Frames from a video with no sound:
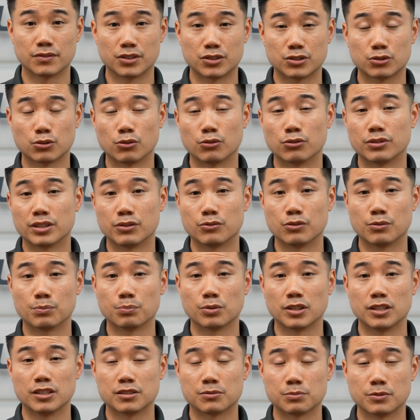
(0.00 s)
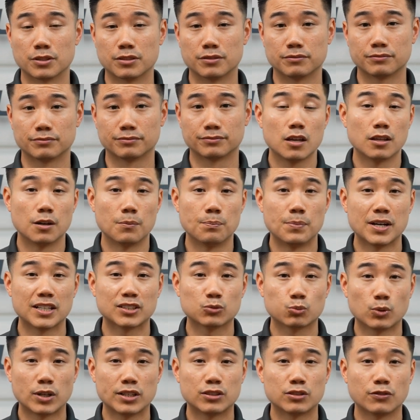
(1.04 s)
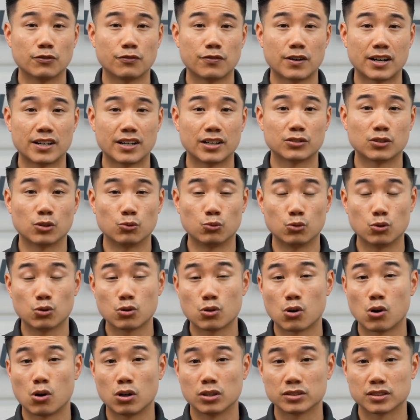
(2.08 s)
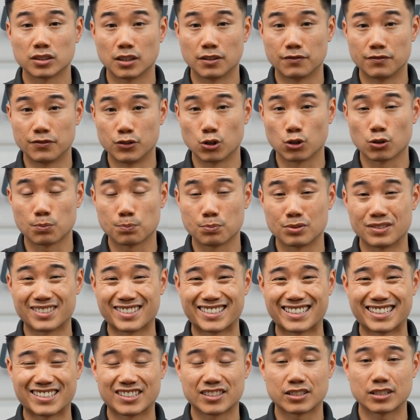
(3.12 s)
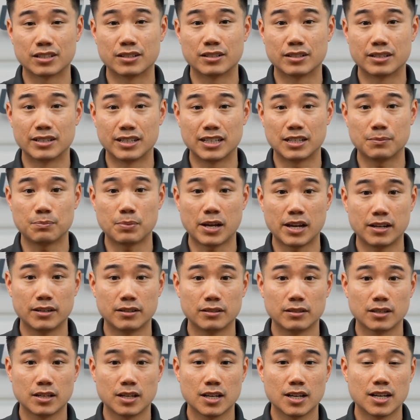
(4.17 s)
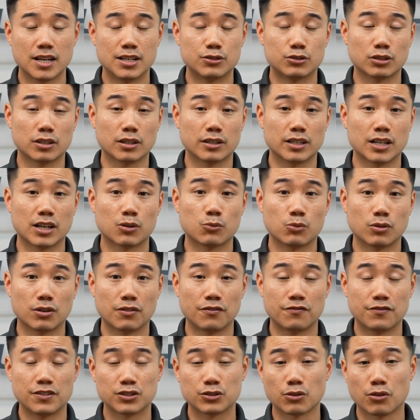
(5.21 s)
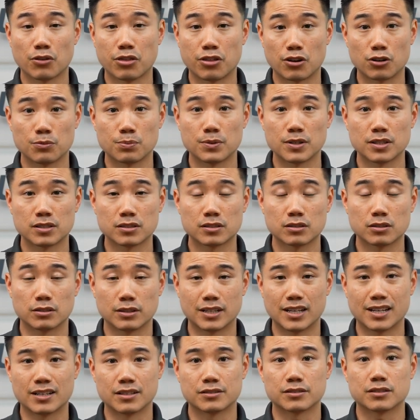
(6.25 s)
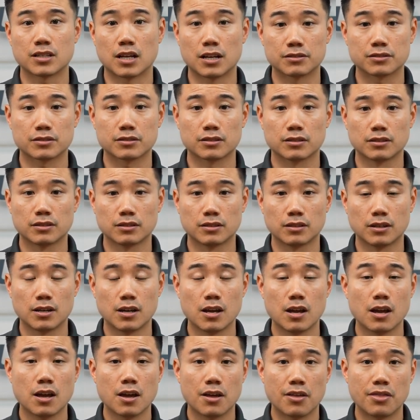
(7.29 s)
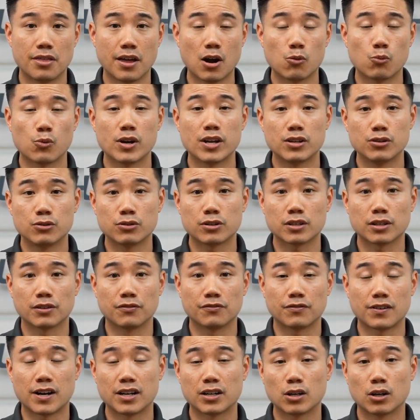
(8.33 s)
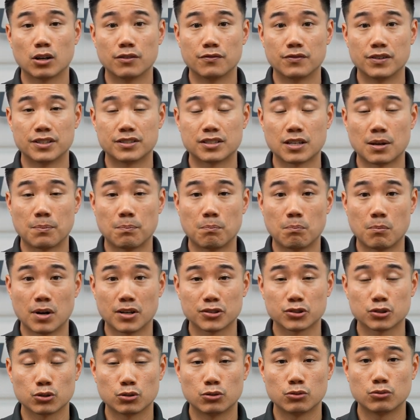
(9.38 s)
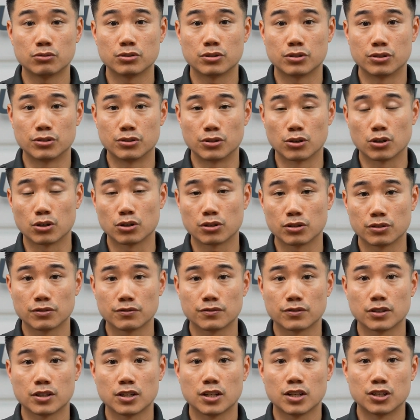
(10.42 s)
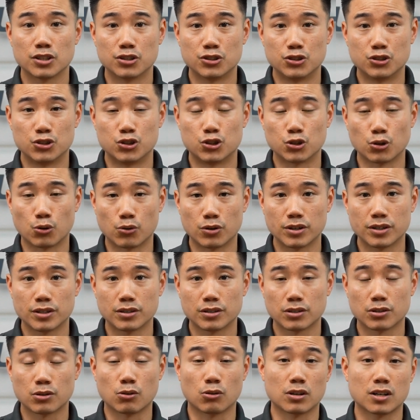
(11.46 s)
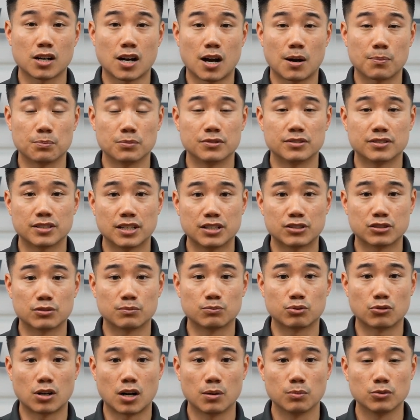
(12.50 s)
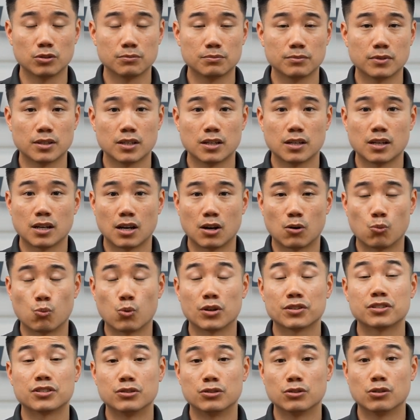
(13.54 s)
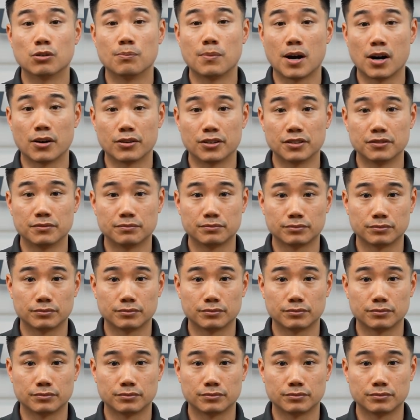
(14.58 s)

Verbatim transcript: the total knee replacement. The best way to find out the root cause of your persistent knee pain is to connect with a physical therapist to get assessed. That way you can find out if it's a muscle, nerve, joint, or compensation problem and what to do about it.